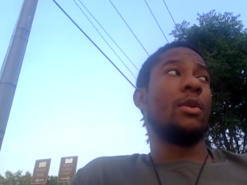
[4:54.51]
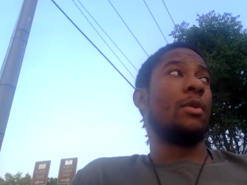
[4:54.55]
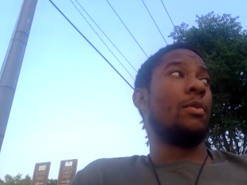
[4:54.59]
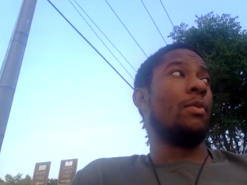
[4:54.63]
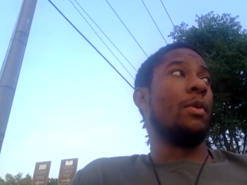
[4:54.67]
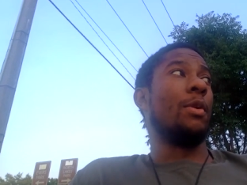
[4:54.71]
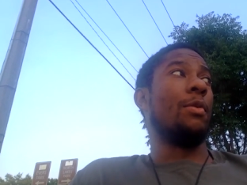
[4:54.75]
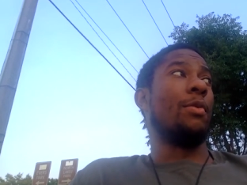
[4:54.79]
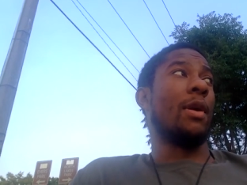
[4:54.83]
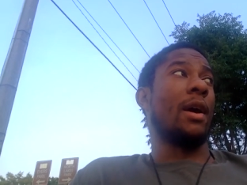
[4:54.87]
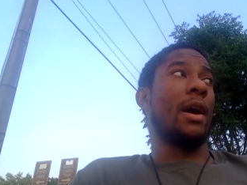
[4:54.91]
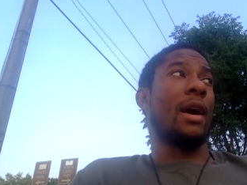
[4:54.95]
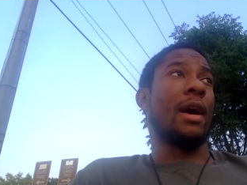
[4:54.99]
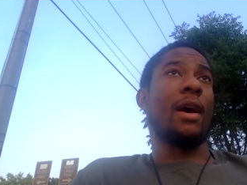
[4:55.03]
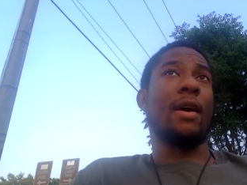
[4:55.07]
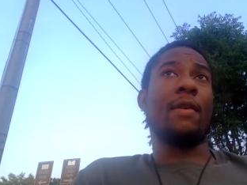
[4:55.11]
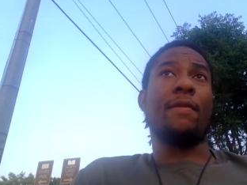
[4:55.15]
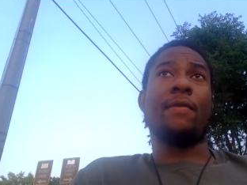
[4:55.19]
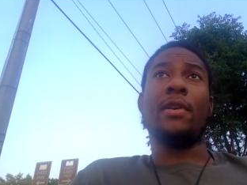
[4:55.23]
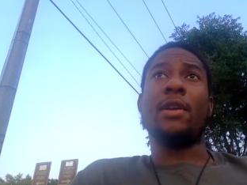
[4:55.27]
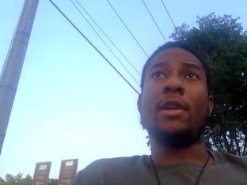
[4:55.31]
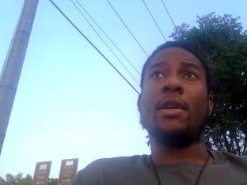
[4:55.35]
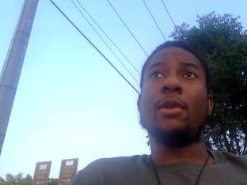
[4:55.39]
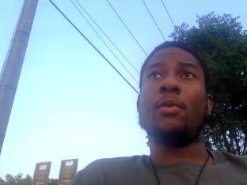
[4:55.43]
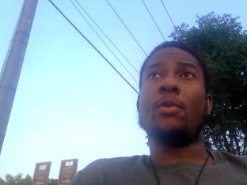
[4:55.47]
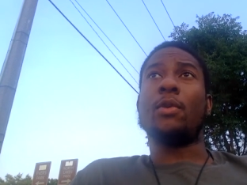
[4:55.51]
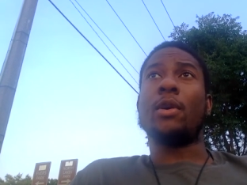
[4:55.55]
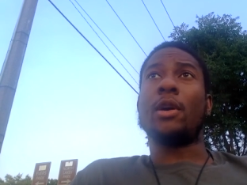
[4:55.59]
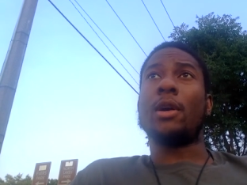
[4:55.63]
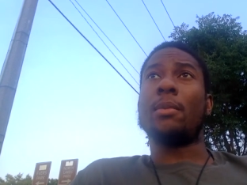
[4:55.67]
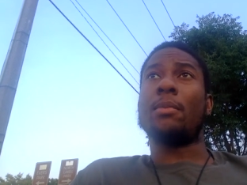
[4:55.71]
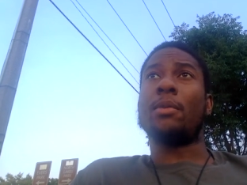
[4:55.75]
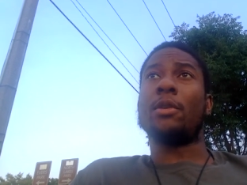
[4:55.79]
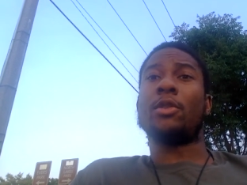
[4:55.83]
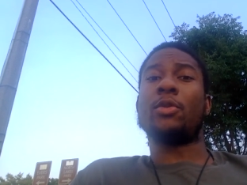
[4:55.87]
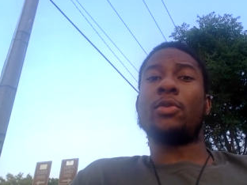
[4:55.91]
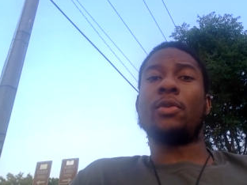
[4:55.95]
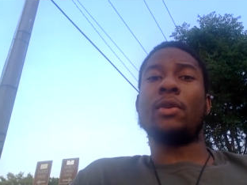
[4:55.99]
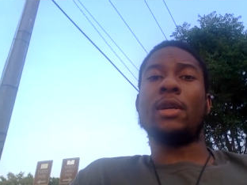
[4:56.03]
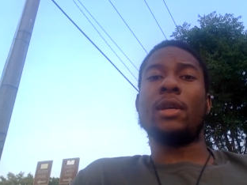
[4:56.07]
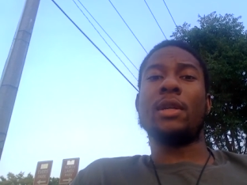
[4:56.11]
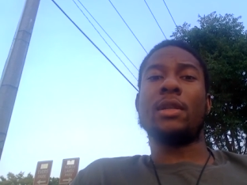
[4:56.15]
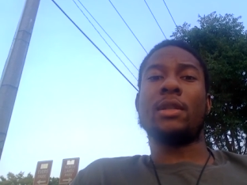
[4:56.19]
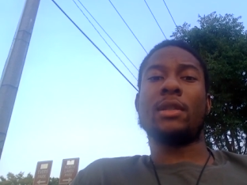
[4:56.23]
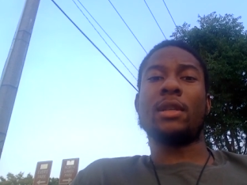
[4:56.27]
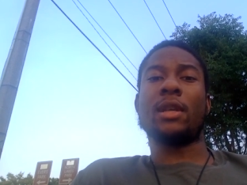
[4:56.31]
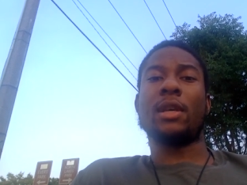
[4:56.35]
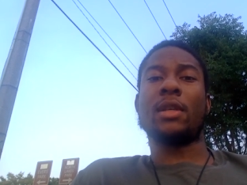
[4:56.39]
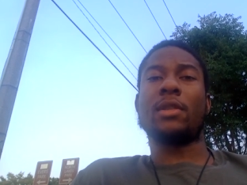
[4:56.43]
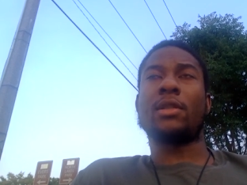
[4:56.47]
we would have anywhere between
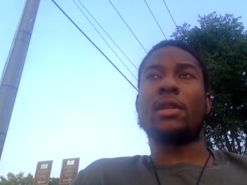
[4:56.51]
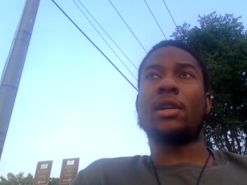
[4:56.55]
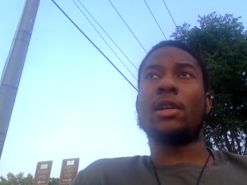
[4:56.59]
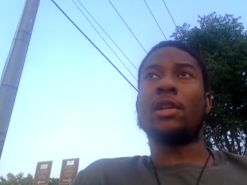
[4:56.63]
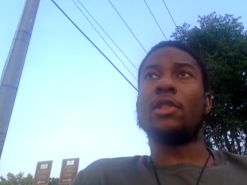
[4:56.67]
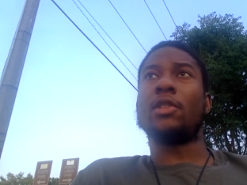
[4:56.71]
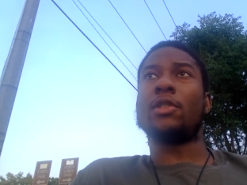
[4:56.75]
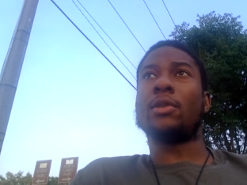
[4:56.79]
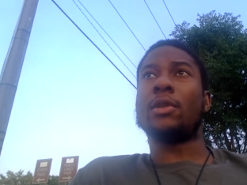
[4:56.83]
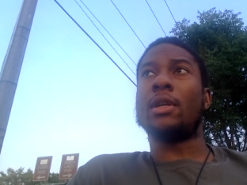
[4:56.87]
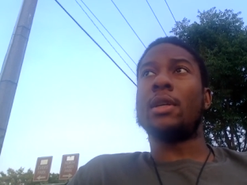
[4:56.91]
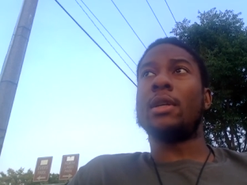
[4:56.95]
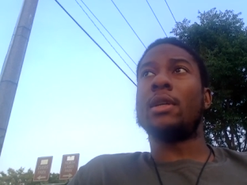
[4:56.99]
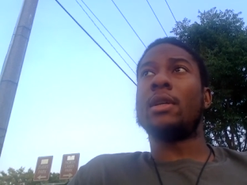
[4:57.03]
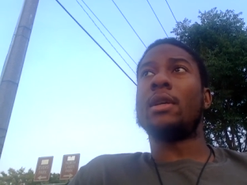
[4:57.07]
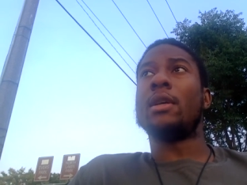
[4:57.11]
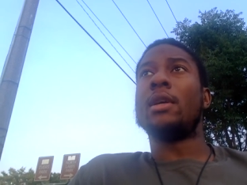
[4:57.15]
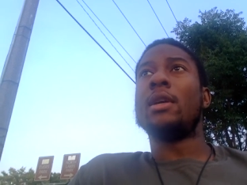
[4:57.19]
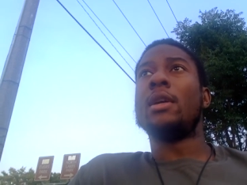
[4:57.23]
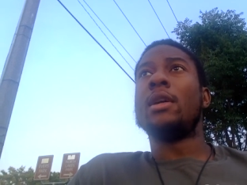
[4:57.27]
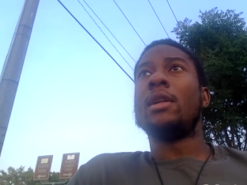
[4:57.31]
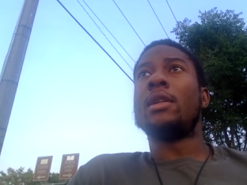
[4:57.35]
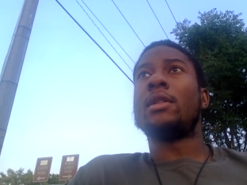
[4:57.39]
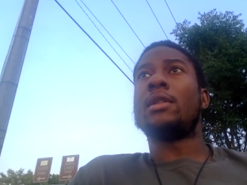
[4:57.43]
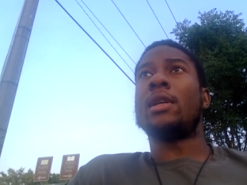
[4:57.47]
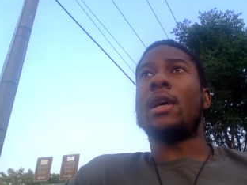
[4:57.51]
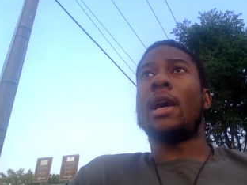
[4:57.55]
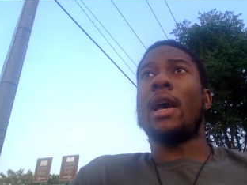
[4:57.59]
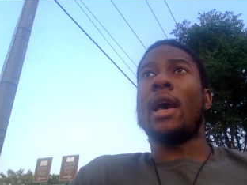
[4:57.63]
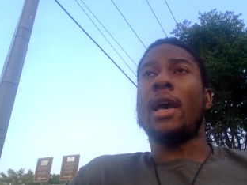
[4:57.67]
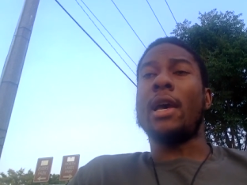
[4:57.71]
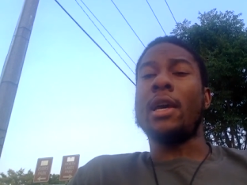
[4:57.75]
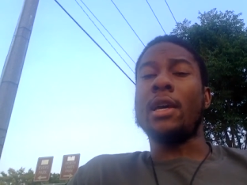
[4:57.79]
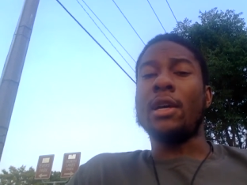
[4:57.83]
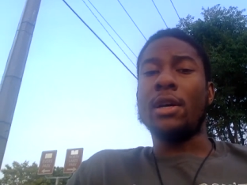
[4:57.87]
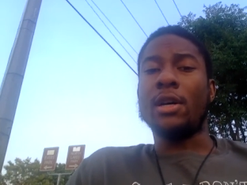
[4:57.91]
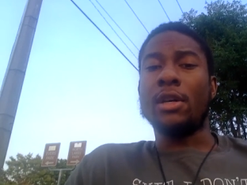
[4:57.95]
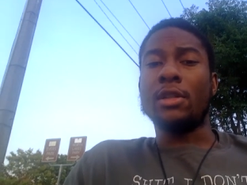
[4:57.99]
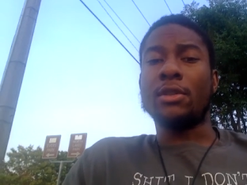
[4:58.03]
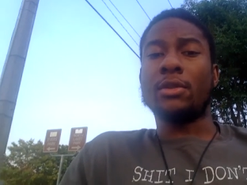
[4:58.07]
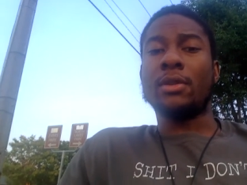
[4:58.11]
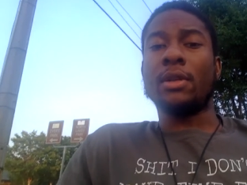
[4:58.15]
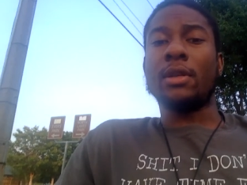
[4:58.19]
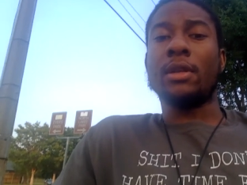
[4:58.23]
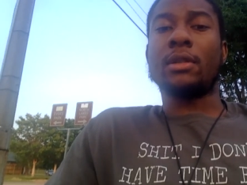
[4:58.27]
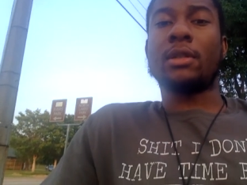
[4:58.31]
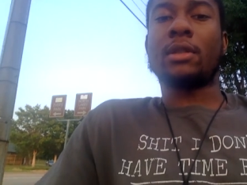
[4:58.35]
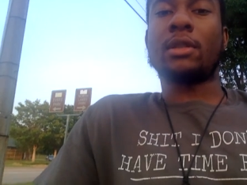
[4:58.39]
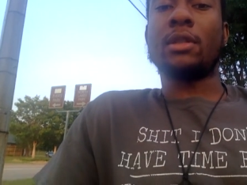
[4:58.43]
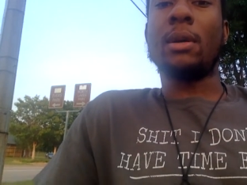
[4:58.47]
600 to
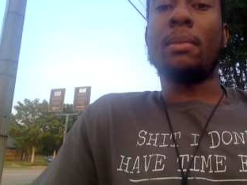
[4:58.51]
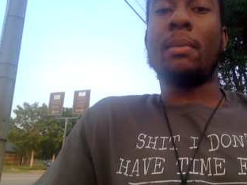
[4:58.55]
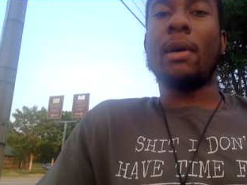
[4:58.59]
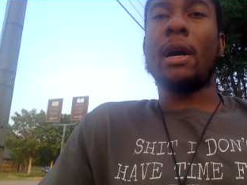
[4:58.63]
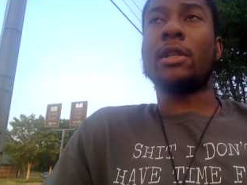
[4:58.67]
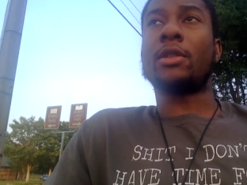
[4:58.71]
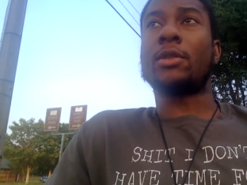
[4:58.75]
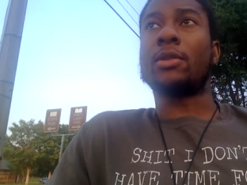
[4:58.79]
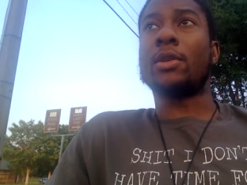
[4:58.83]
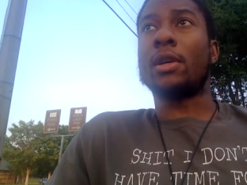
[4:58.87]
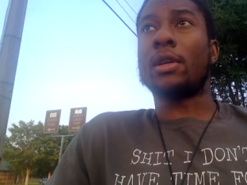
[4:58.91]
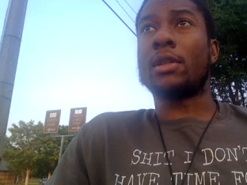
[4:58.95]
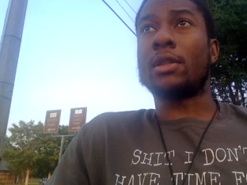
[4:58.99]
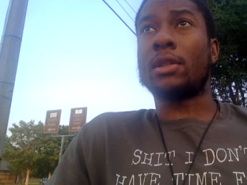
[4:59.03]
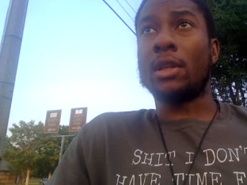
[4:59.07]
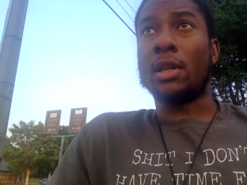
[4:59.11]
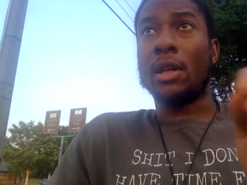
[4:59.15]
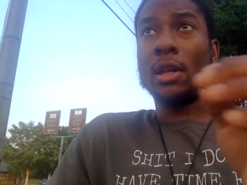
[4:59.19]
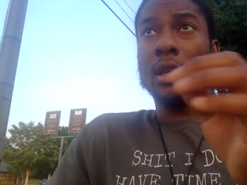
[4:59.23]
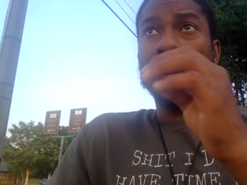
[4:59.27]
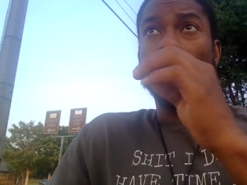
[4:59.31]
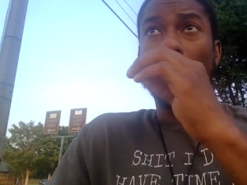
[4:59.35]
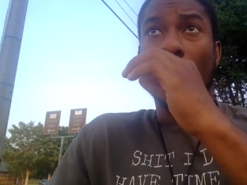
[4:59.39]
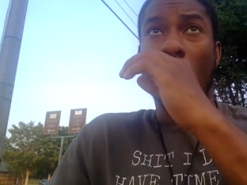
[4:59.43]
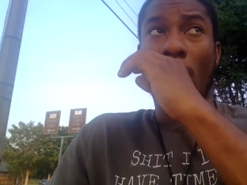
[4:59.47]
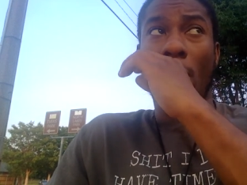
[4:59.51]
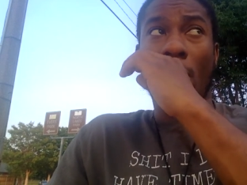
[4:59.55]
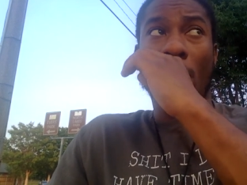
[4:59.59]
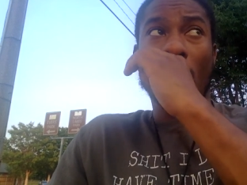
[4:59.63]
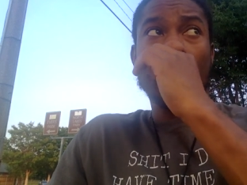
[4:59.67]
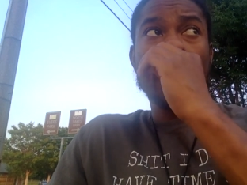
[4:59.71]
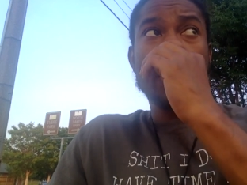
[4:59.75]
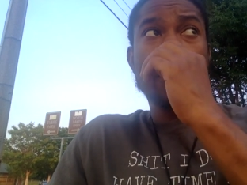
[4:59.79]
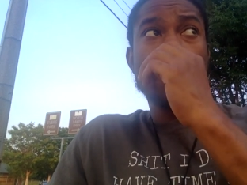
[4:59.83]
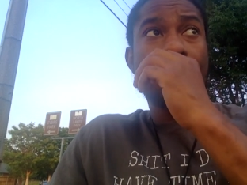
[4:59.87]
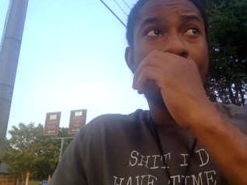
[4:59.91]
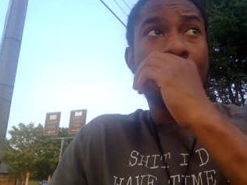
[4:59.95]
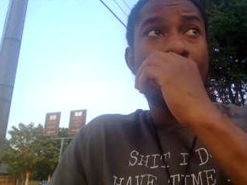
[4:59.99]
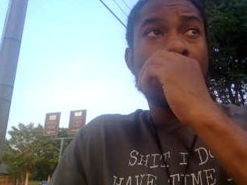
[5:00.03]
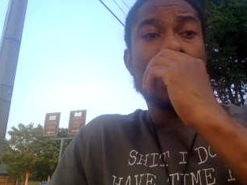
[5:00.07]
800 semi trucks in the yard